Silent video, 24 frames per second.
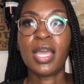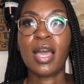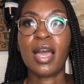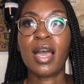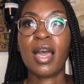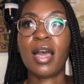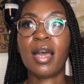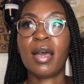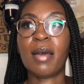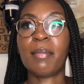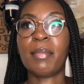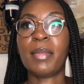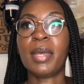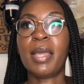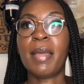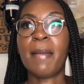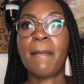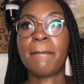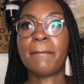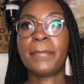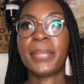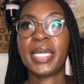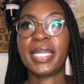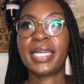
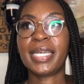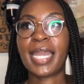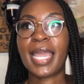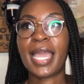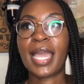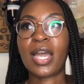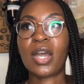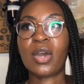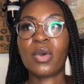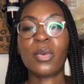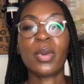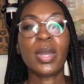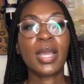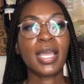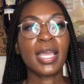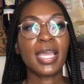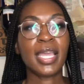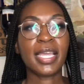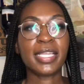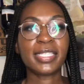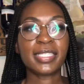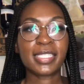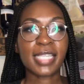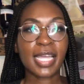But now
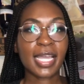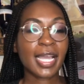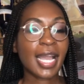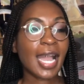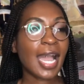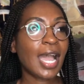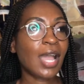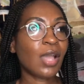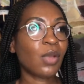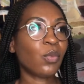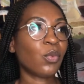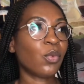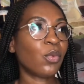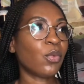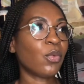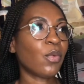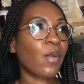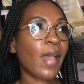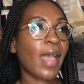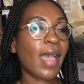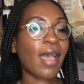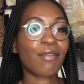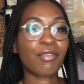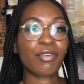it's like I will
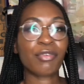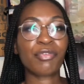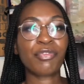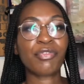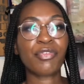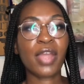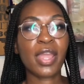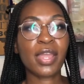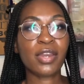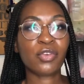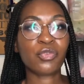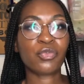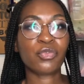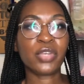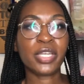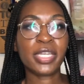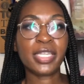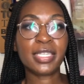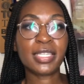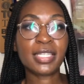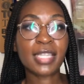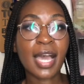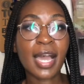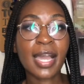have a friend
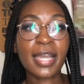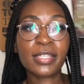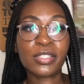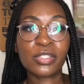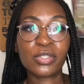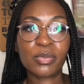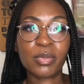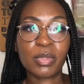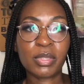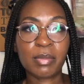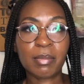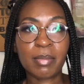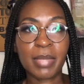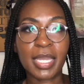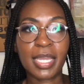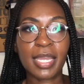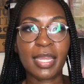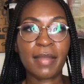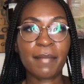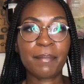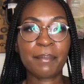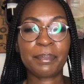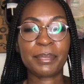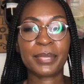read lines with
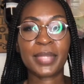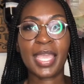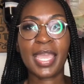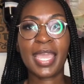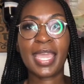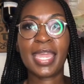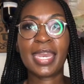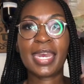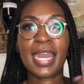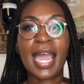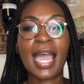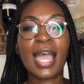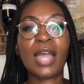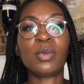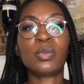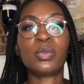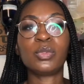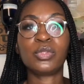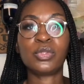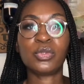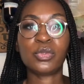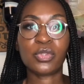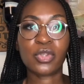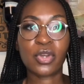me, and I will
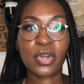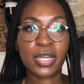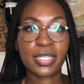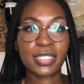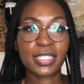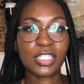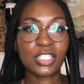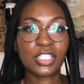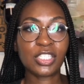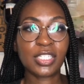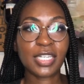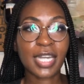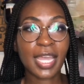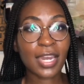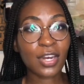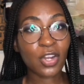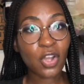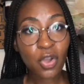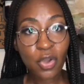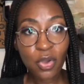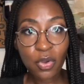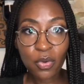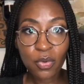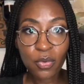do the audition at
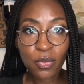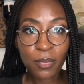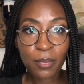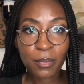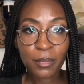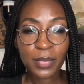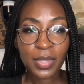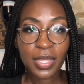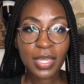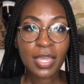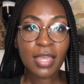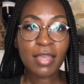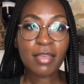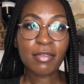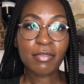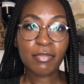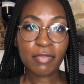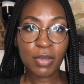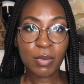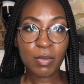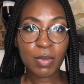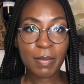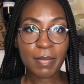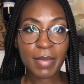home,
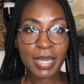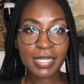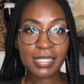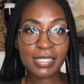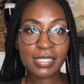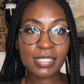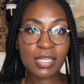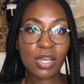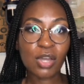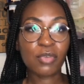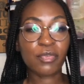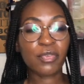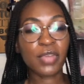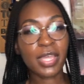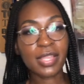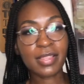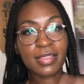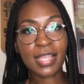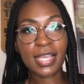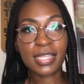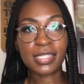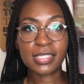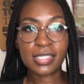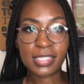film it myself, and
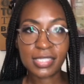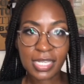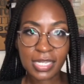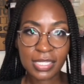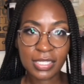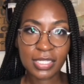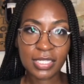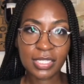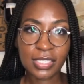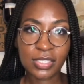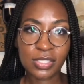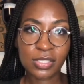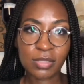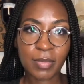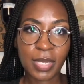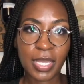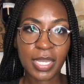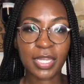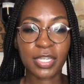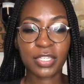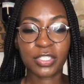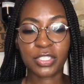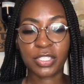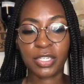then send it into my
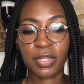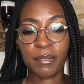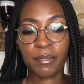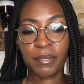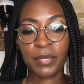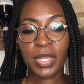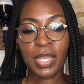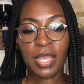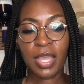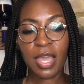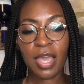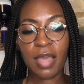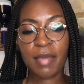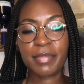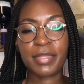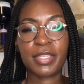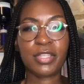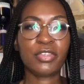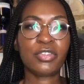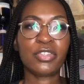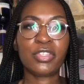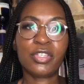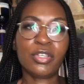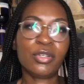agent.
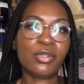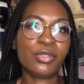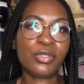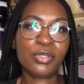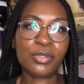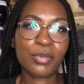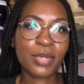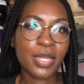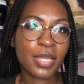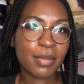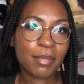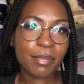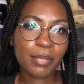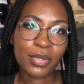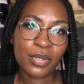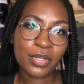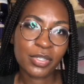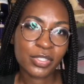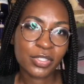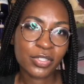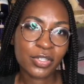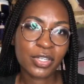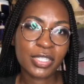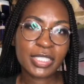You still do
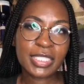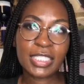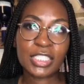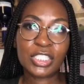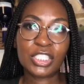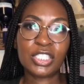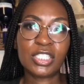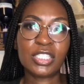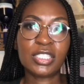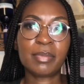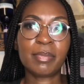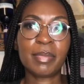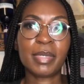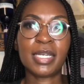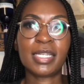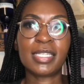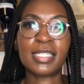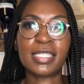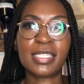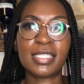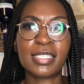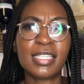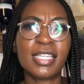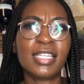in-person auditions, but
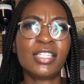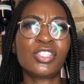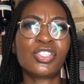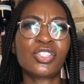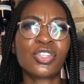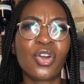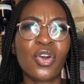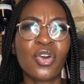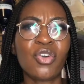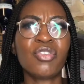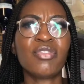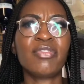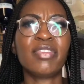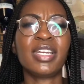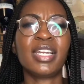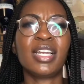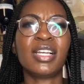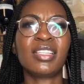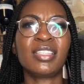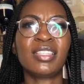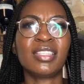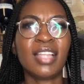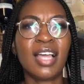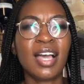since COVID, a
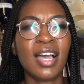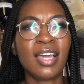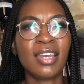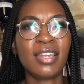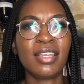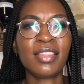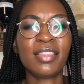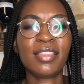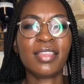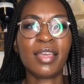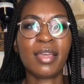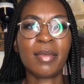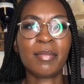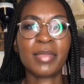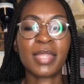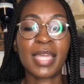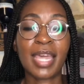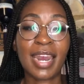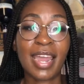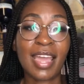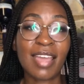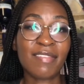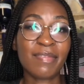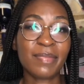lot of them that
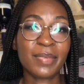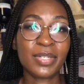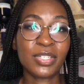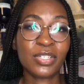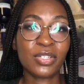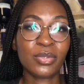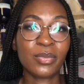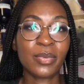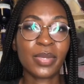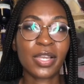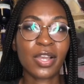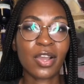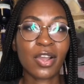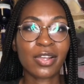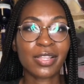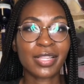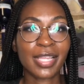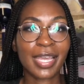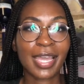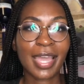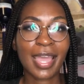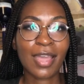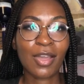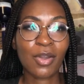I've been doing are
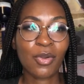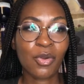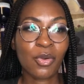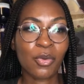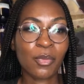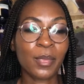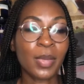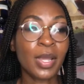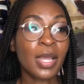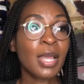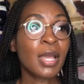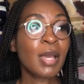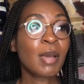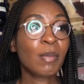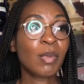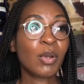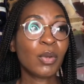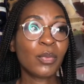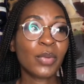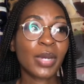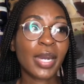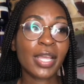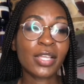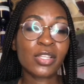like at home. But
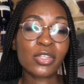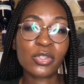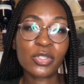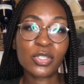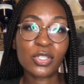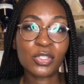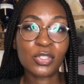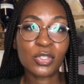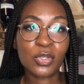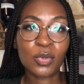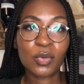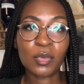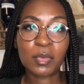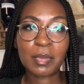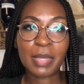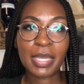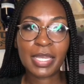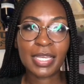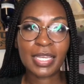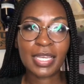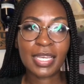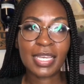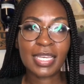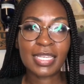when I used to do it with my
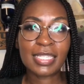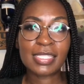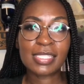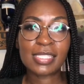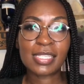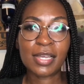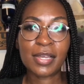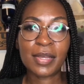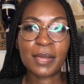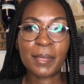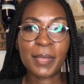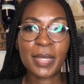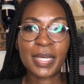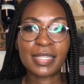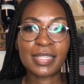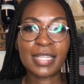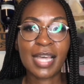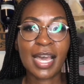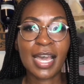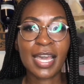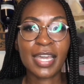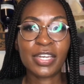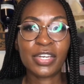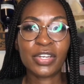kids a
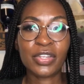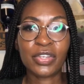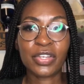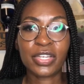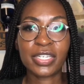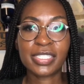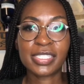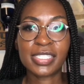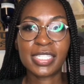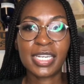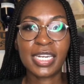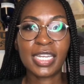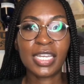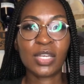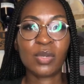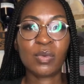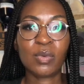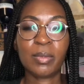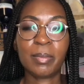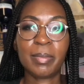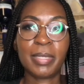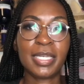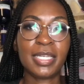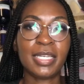lot in New York City, it
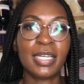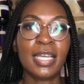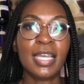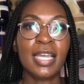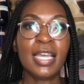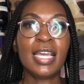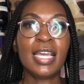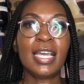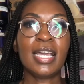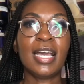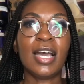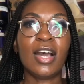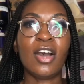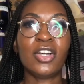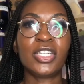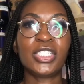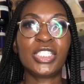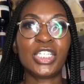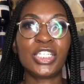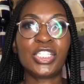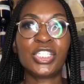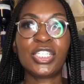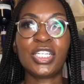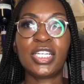would be
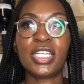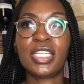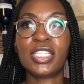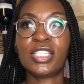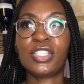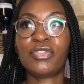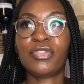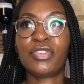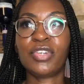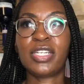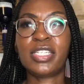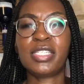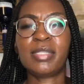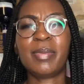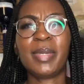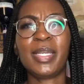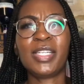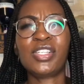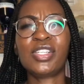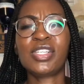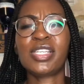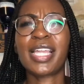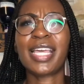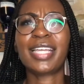auditions for
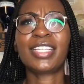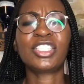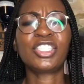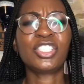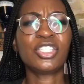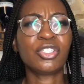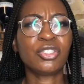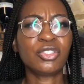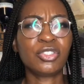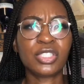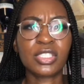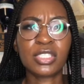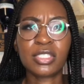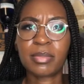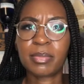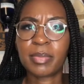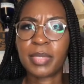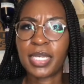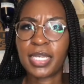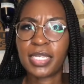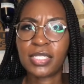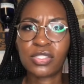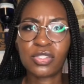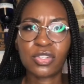especially like children's
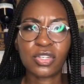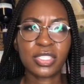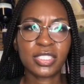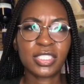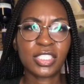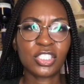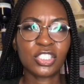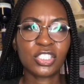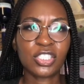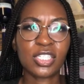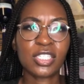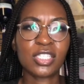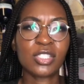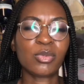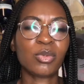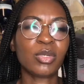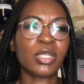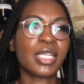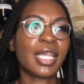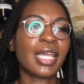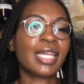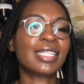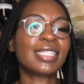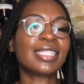plays. The auditions were
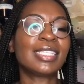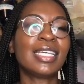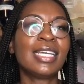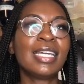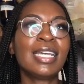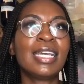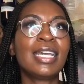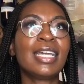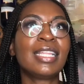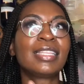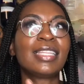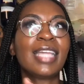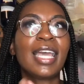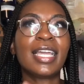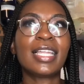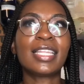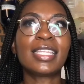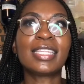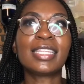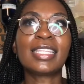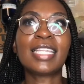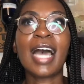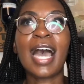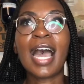like
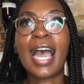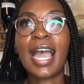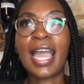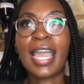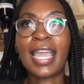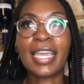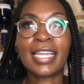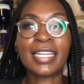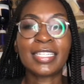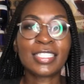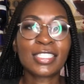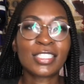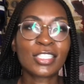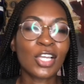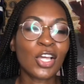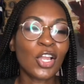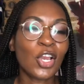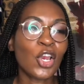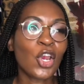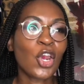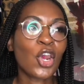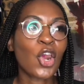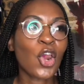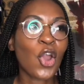lines
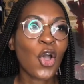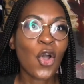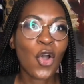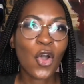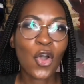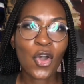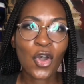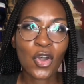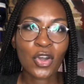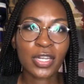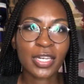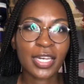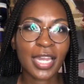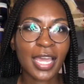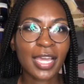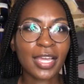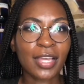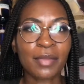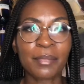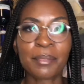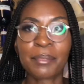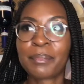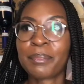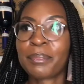long. Like
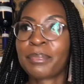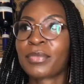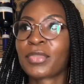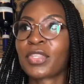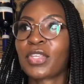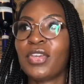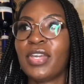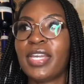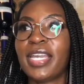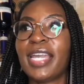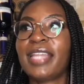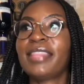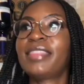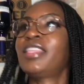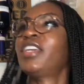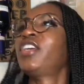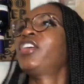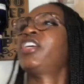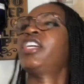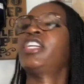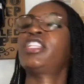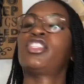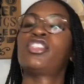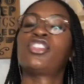you get there,
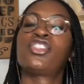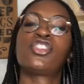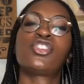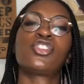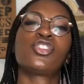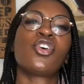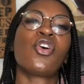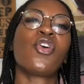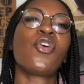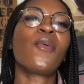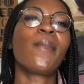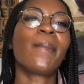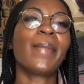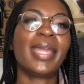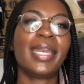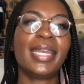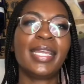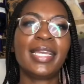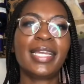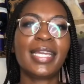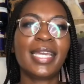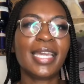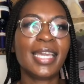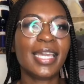it's so many
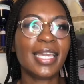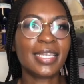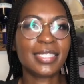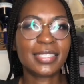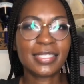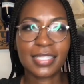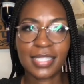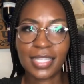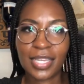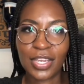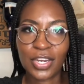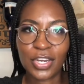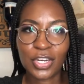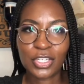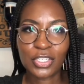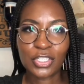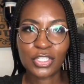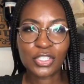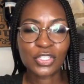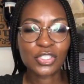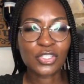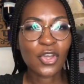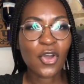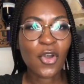kids there,
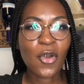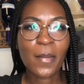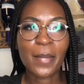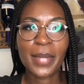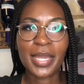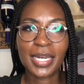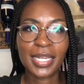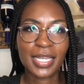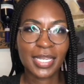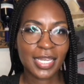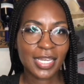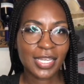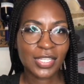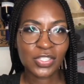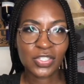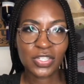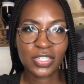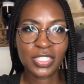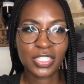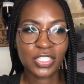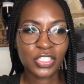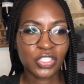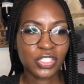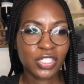so many kids
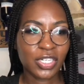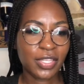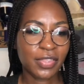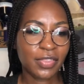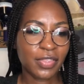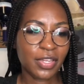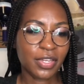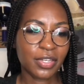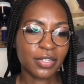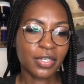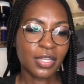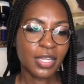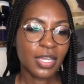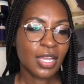auditioning there.